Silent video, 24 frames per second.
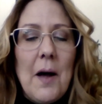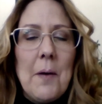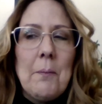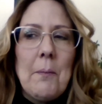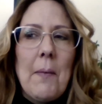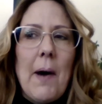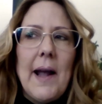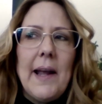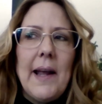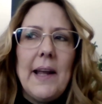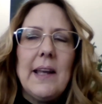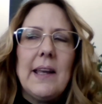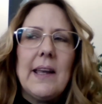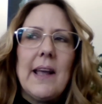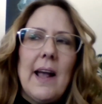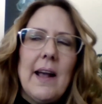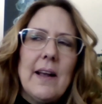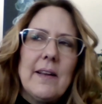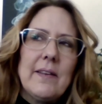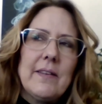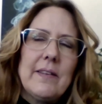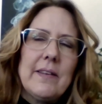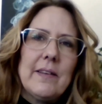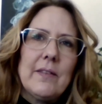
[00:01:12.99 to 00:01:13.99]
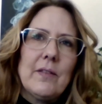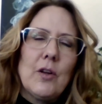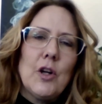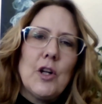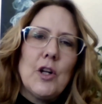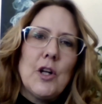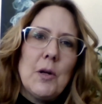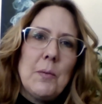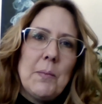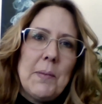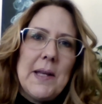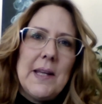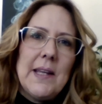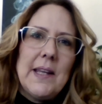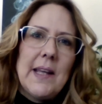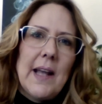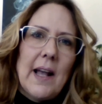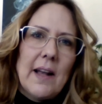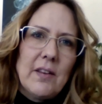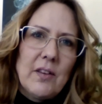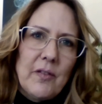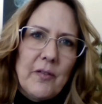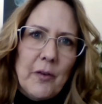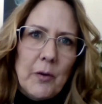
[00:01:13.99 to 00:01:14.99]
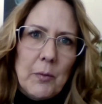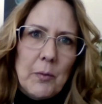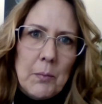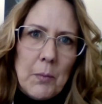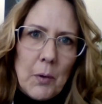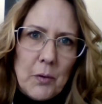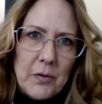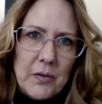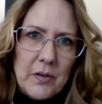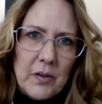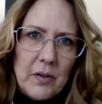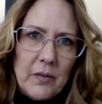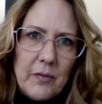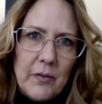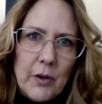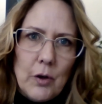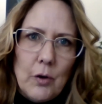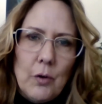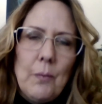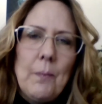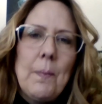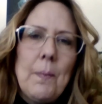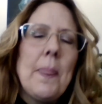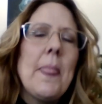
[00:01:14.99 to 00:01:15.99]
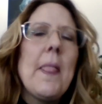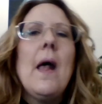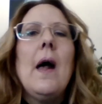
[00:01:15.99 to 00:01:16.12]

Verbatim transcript: My guess is going to be yes for most of you,